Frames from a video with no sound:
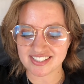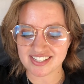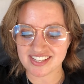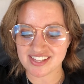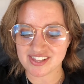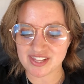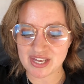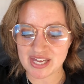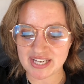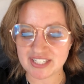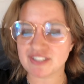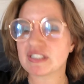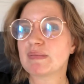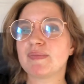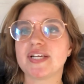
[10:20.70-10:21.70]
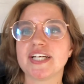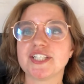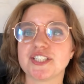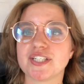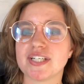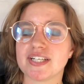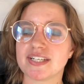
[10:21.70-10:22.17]
the
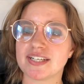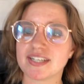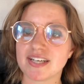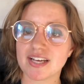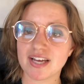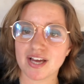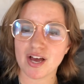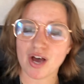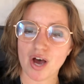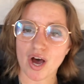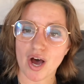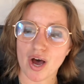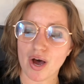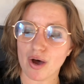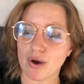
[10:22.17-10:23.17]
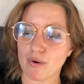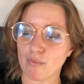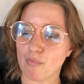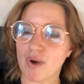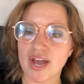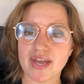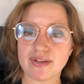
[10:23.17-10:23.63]
discrimination a
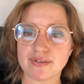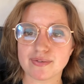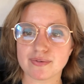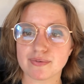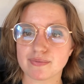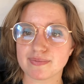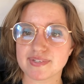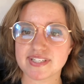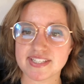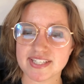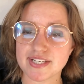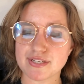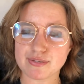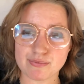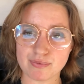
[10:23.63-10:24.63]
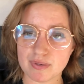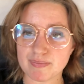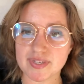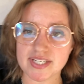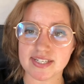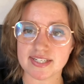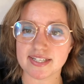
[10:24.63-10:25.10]
white cis
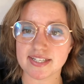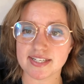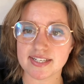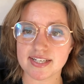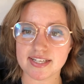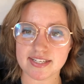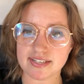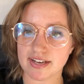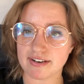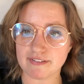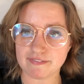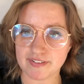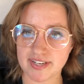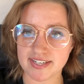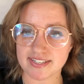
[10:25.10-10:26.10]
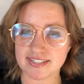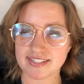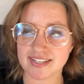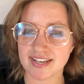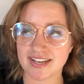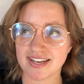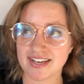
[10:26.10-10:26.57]
woman is going to face
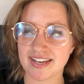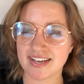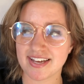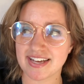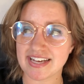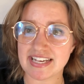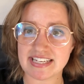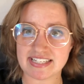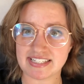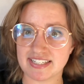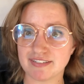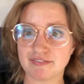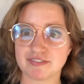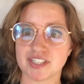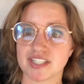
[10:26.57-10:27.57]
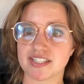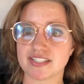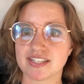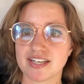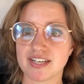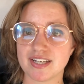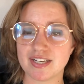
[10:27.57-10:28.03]
is different
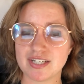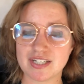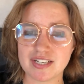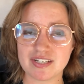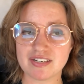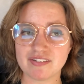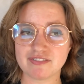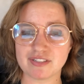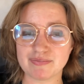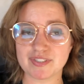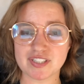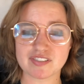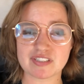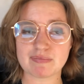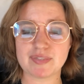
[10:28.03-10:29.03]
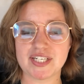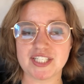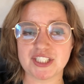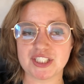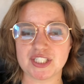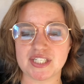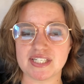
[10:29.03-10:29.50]
from the
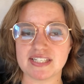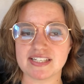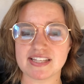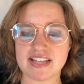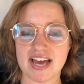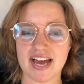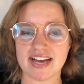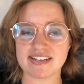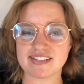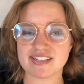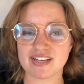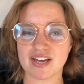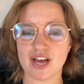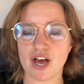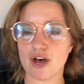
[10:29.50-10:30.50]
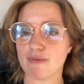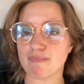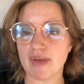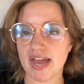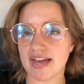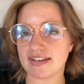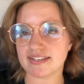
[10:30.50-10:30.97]
discrimination that a
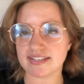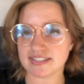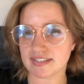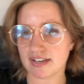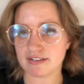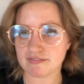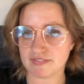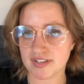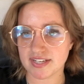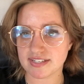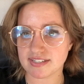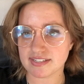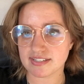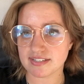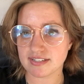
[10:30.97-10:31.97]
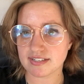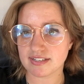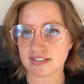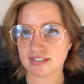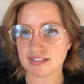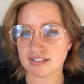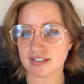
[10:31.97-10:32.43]
man is going to face
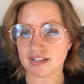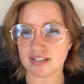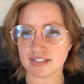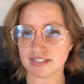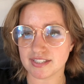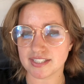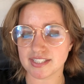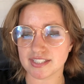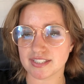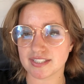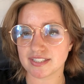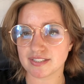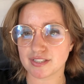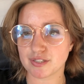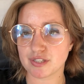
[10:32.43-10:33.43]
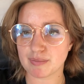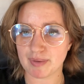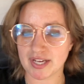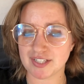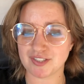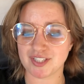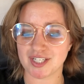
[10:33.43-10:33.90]
under the
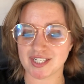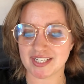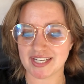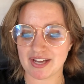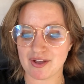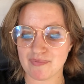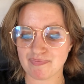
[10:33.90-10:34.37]
patriarchy.